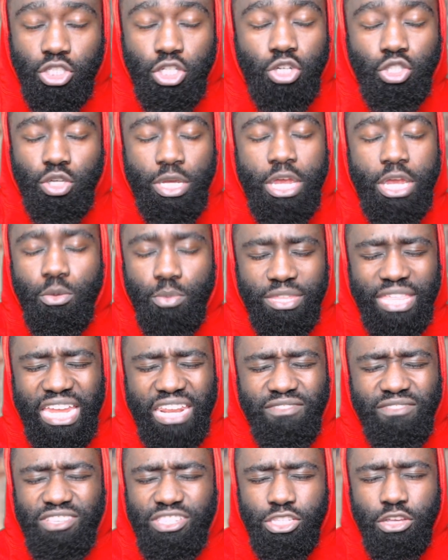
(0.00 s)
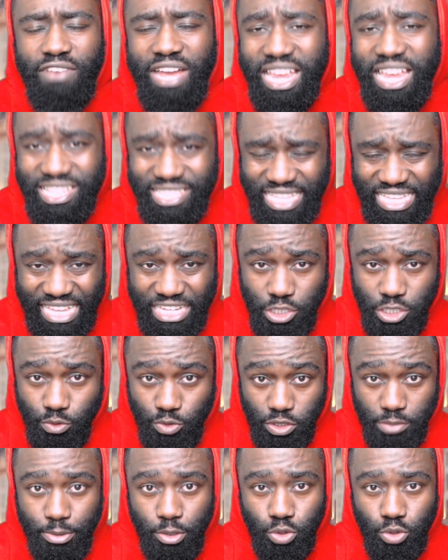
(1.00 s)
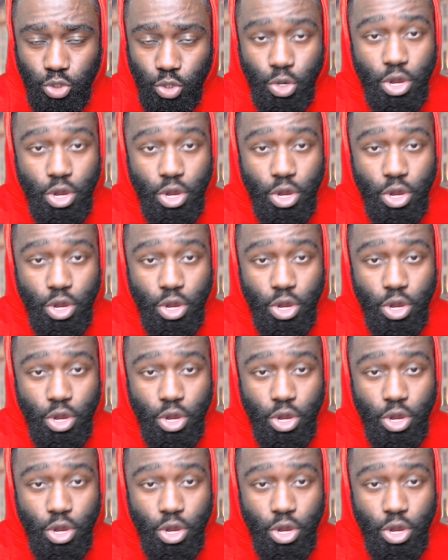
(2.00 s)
No, sorry, without even self isolating like she was supposed to.